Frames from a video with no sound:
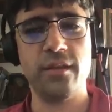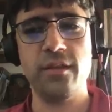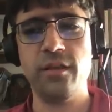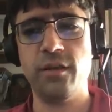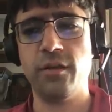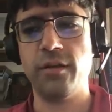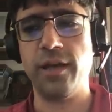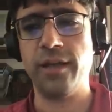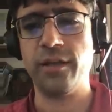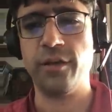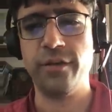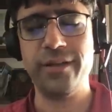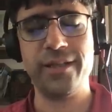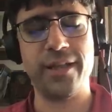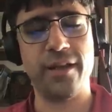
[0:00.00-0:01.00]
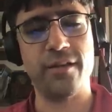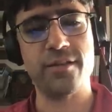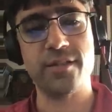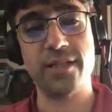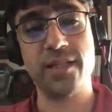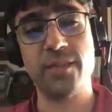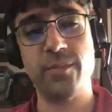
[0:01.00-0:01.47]
you know, a current
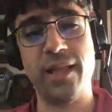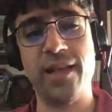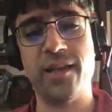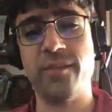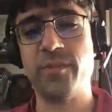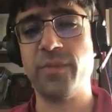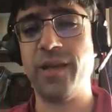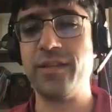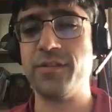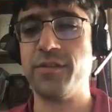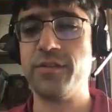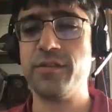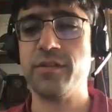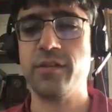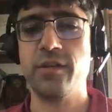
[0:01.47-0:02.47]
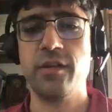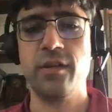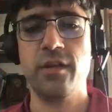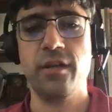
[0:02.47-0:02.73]
count six platinum sponsors,